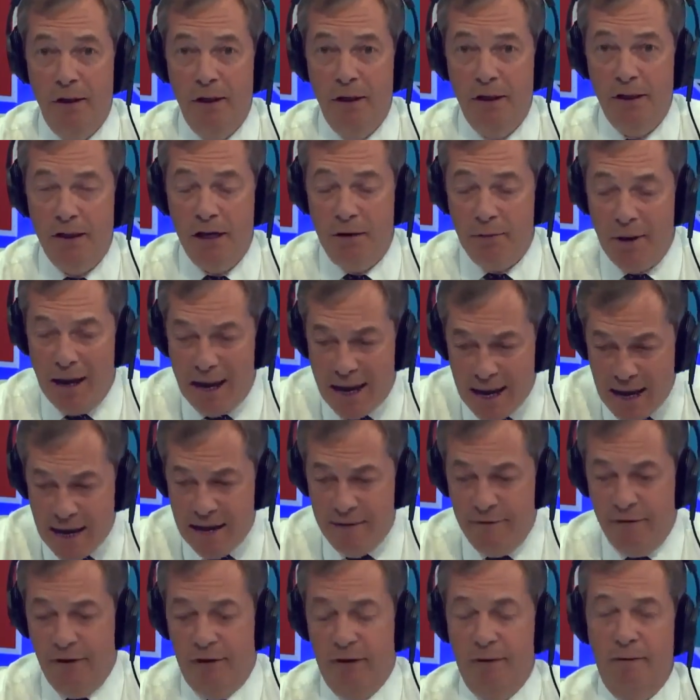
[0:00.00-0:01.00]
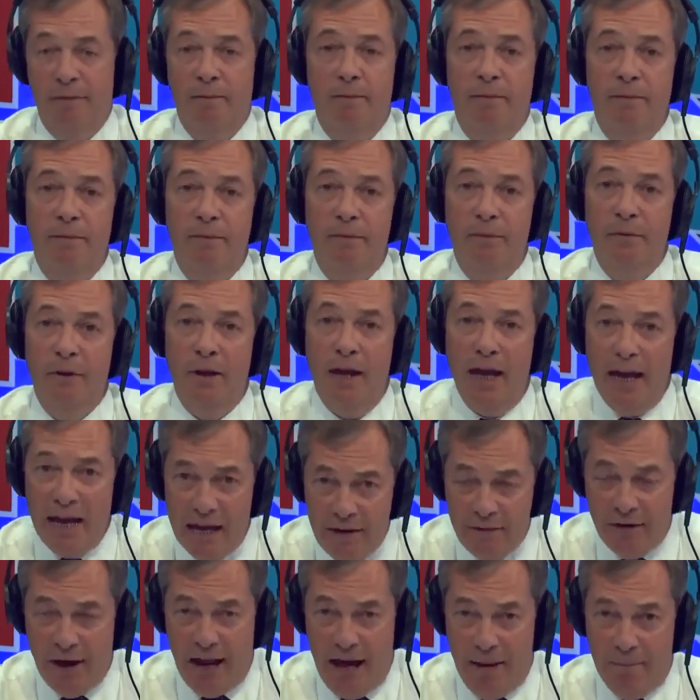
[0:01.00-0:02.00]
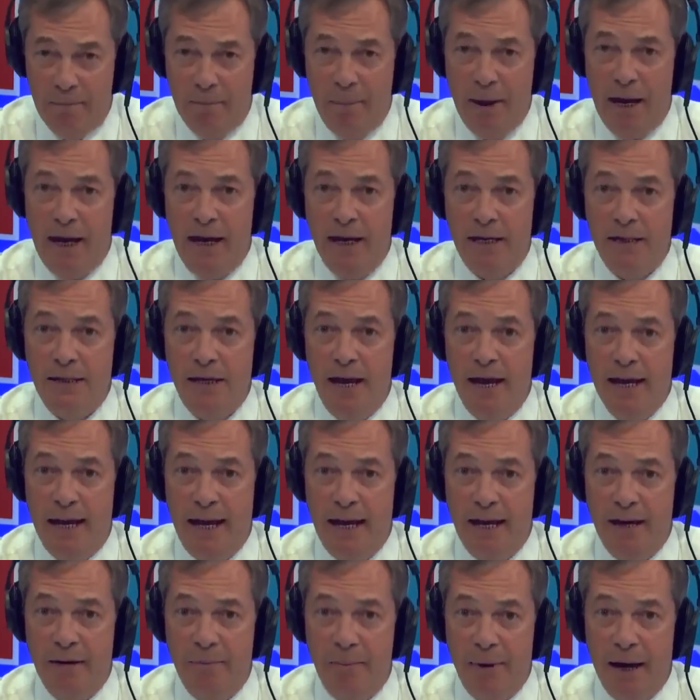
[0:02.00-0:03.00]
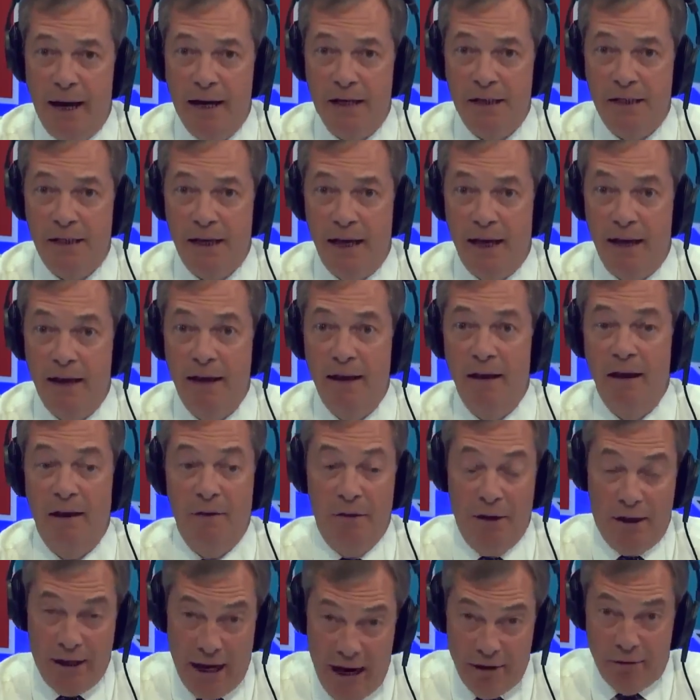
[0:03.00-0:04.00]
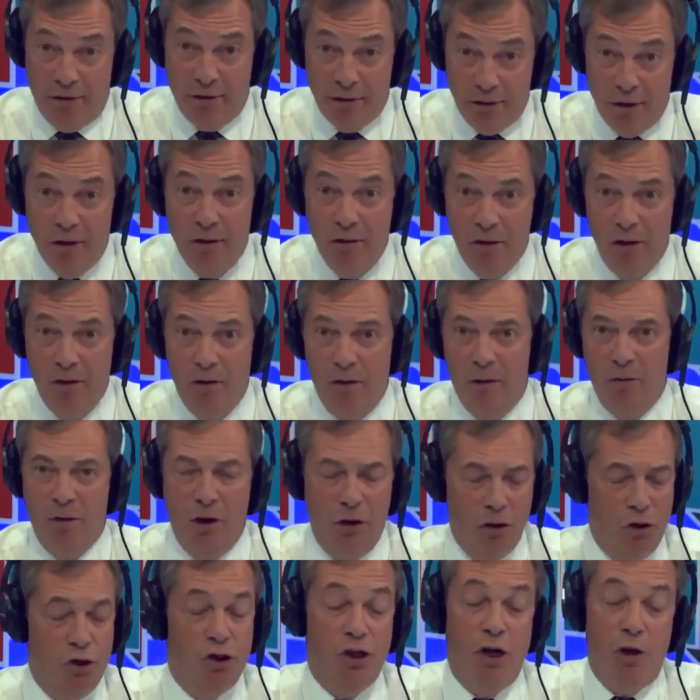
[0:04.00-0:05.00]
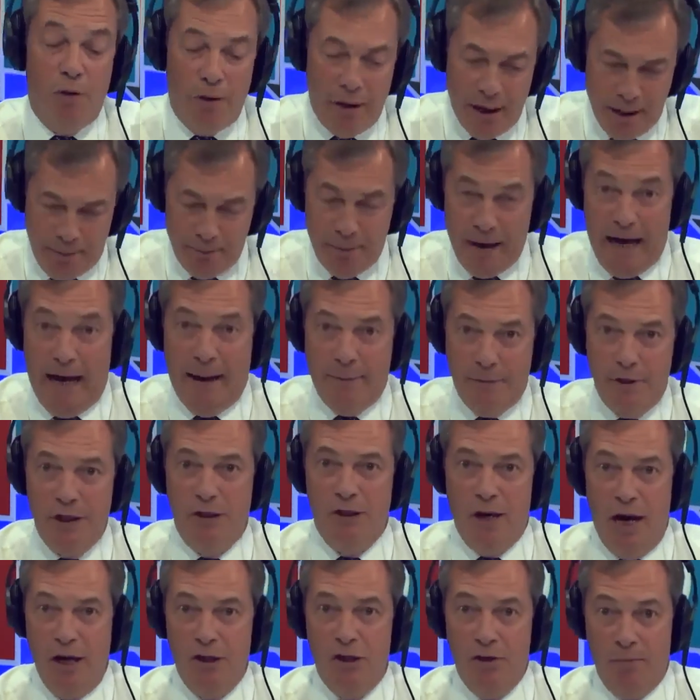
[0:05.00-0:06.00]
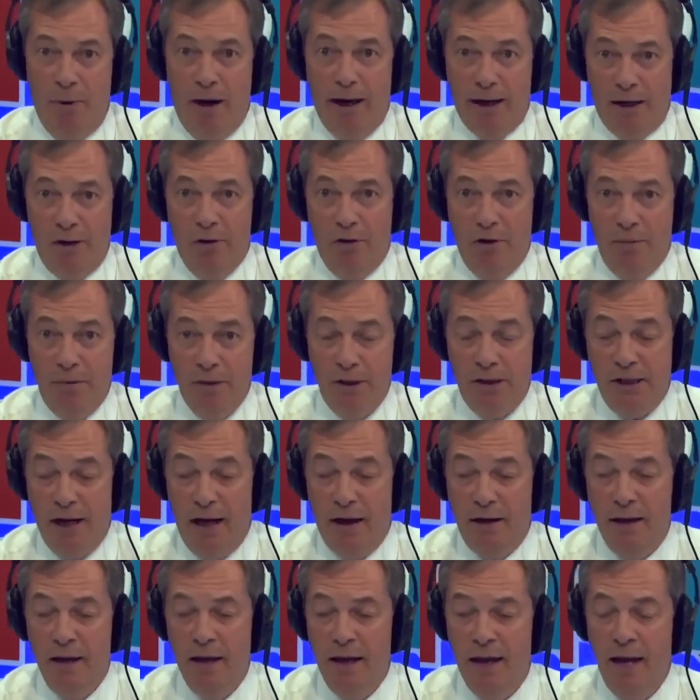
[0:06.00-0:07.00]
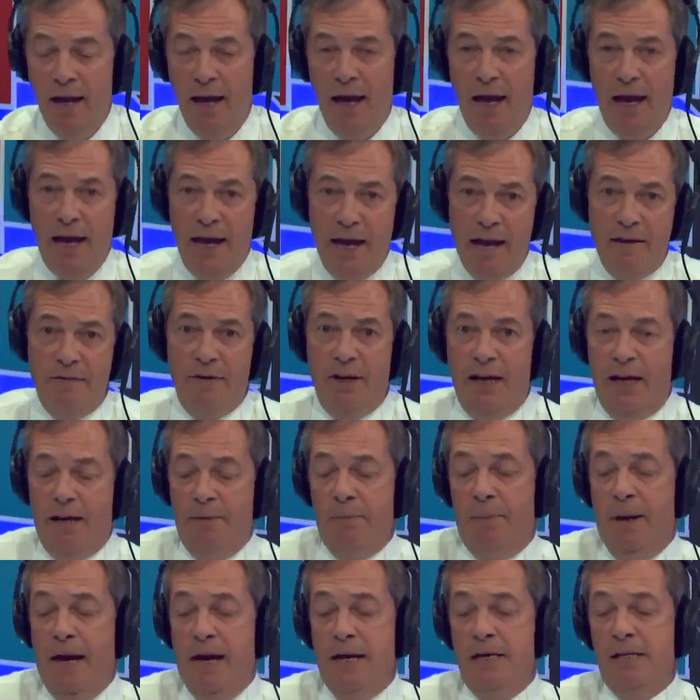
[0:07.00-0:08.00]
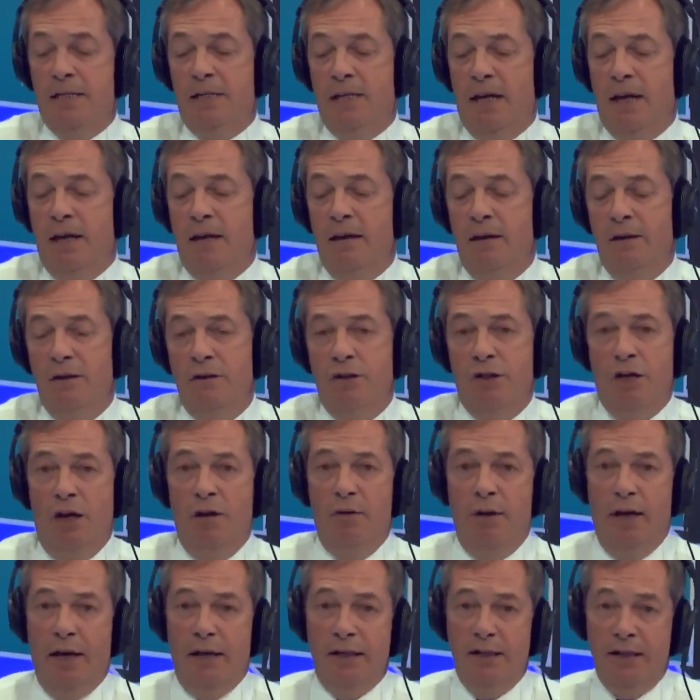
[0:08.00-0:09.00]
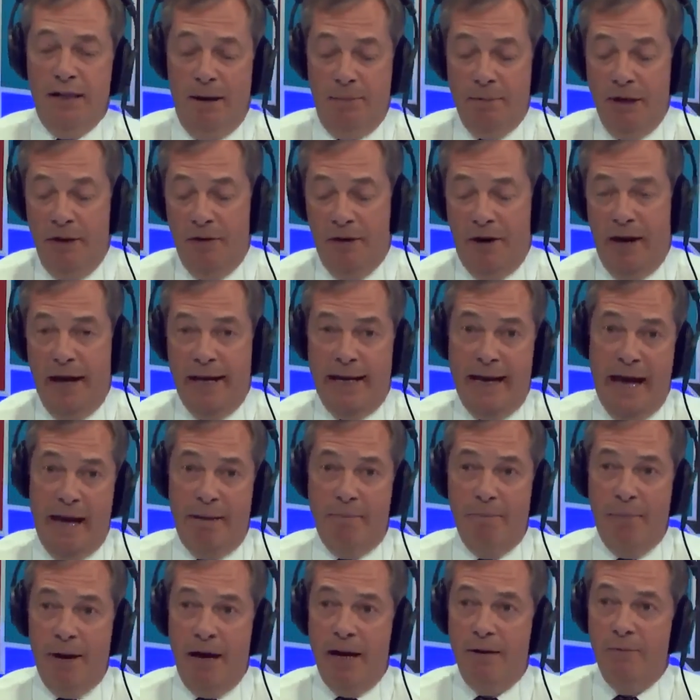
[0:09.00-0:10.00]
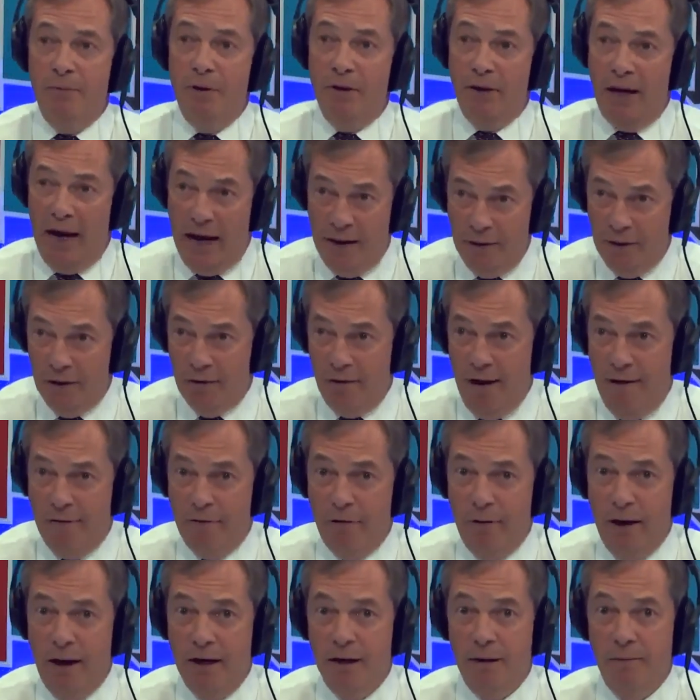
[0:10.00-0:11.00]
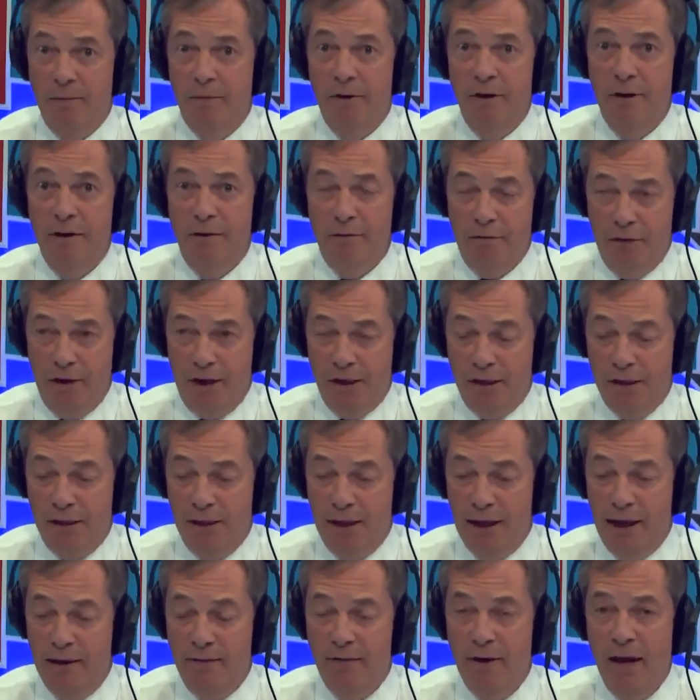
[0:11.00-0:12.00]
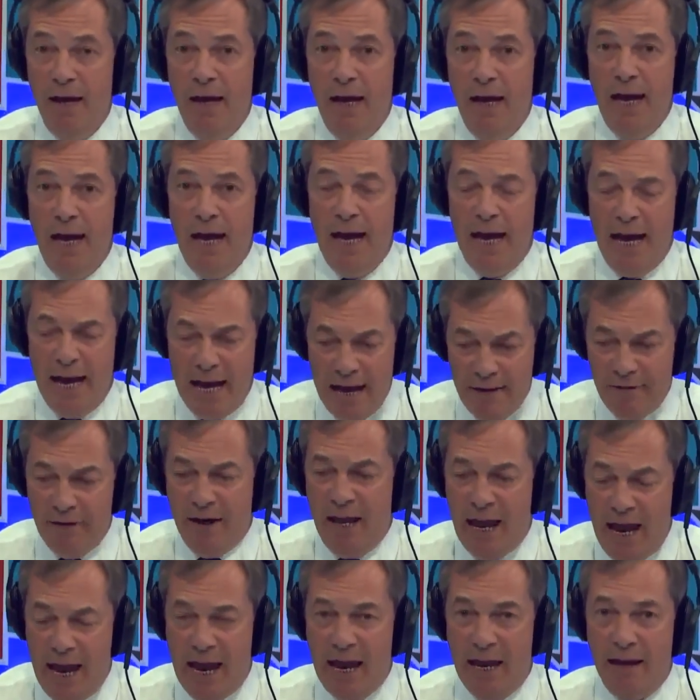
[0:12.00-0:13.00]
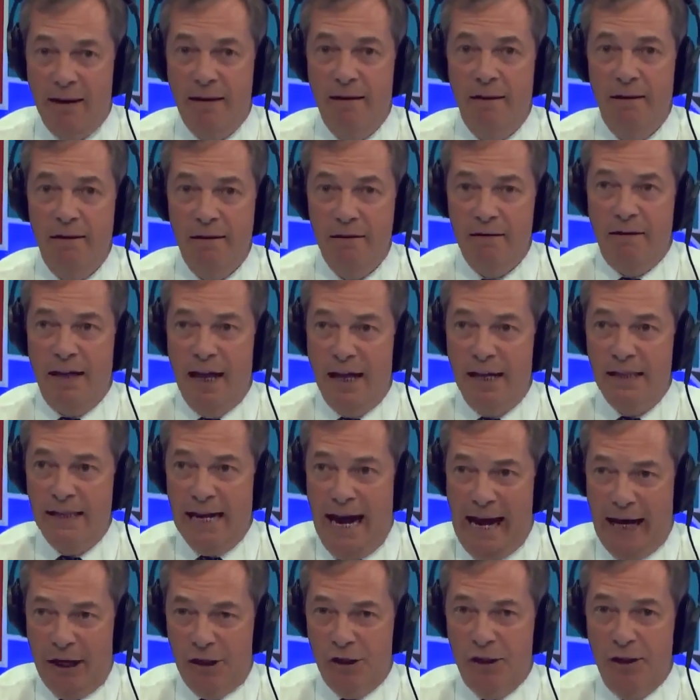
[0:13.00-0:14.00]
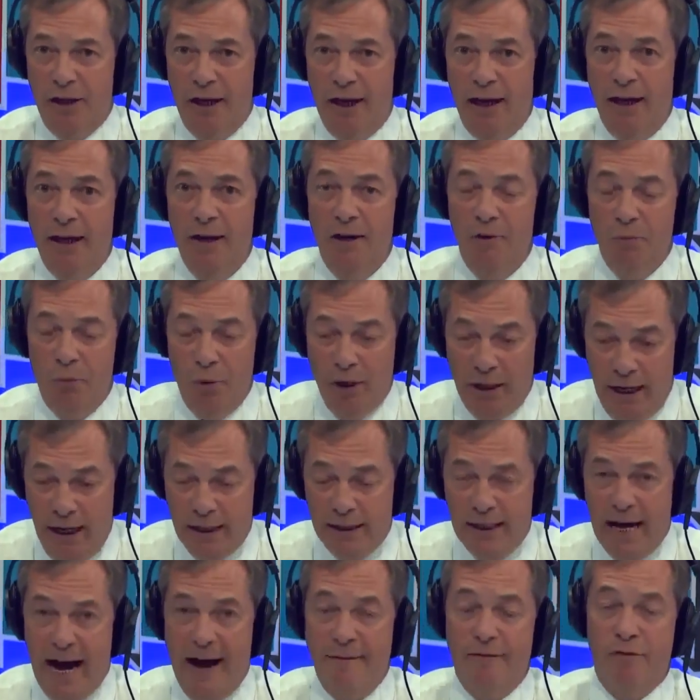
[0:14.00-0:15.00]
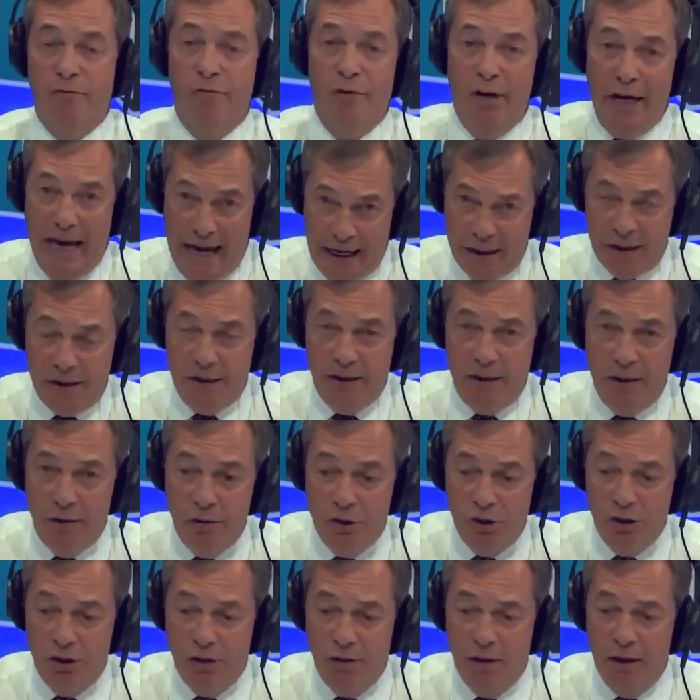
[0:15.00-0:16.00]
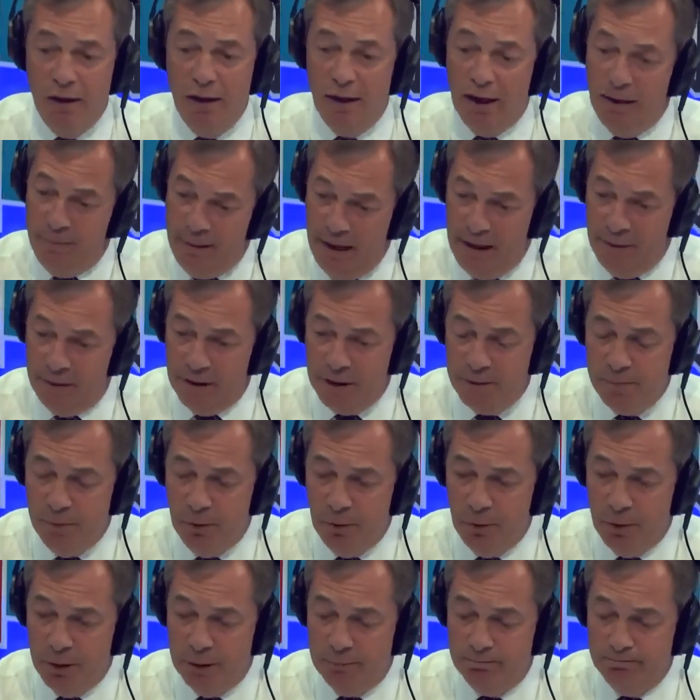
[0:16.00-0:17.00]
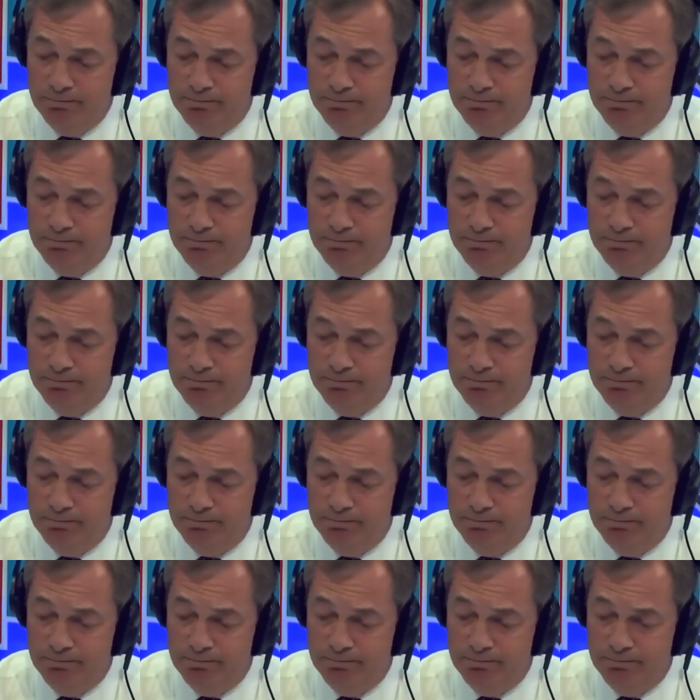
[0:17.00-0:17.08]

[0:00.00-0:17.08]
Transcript: So even MPs like Ian Paisley, the current junior, perhaps, as you might call him, the son, even Ian Paisley Jr., somebody that I campaigned with in the referendum for us to leave, even he thinks, actually, we need to have a relaxed solution about this border.